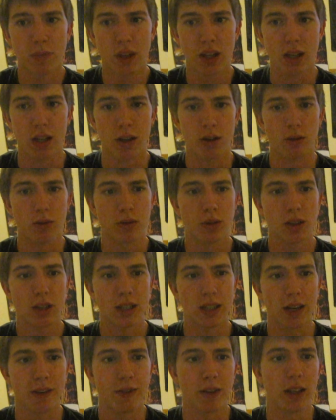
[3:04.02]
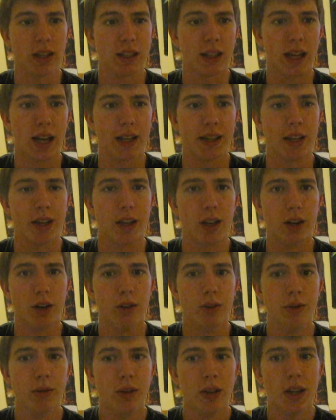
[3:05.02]
you know, because I felt like they had to
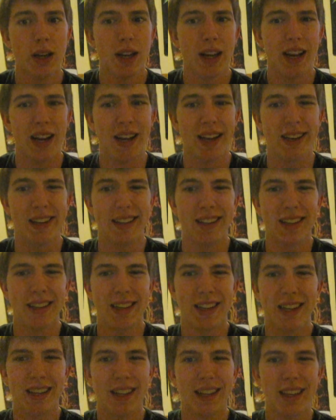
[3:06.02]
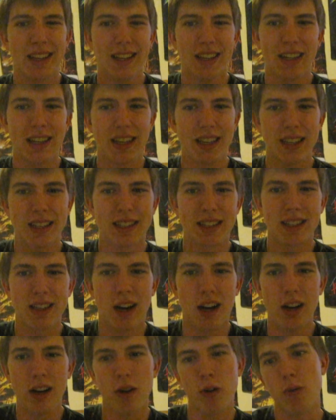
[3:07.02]
know, and it's
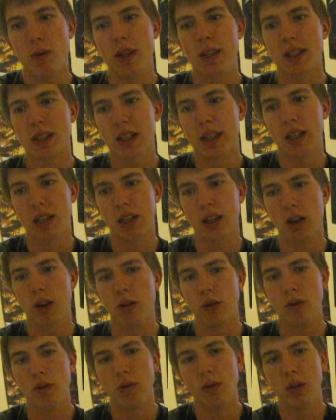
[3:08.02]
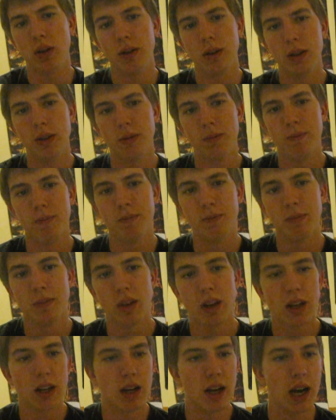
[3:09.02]
not always gonna go,
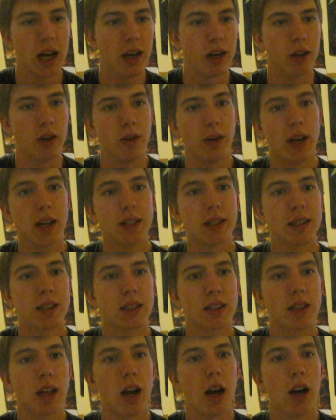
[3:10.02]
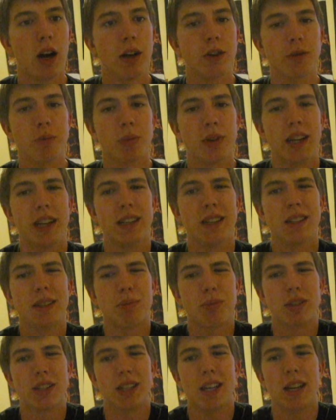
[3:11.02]
I don't know, as
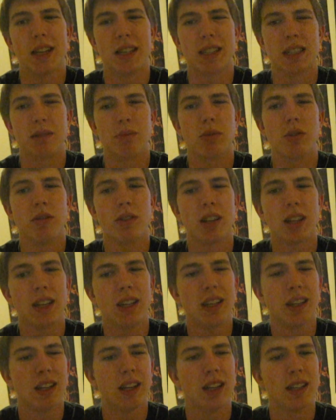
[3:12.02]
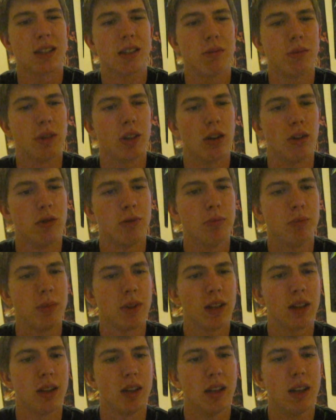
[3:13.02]
100% as smoothly as you would hope.
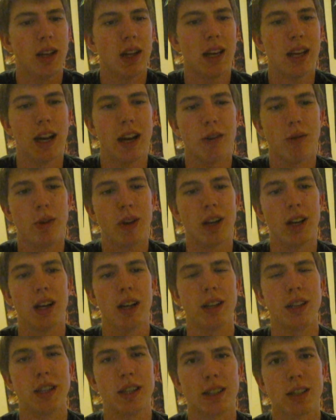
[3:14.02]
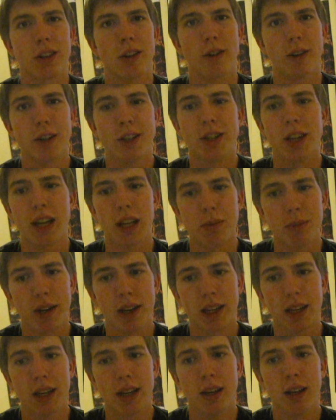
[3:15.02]
And I don't want to discourage
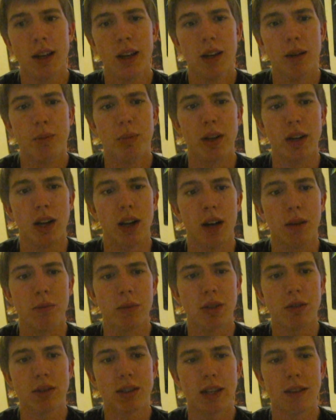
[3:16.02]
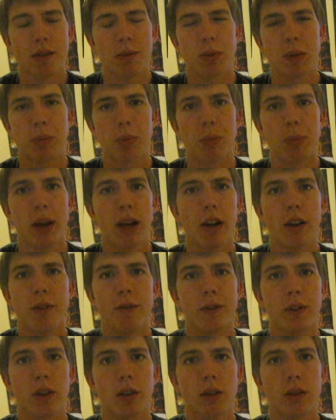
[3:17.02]
anybody, but you just have to be
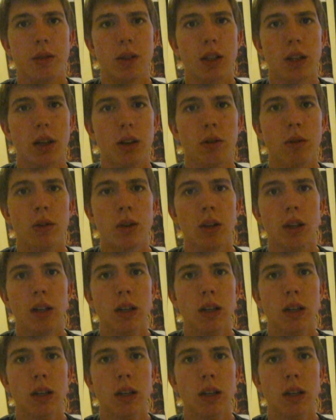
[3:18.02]
prepared for, you know,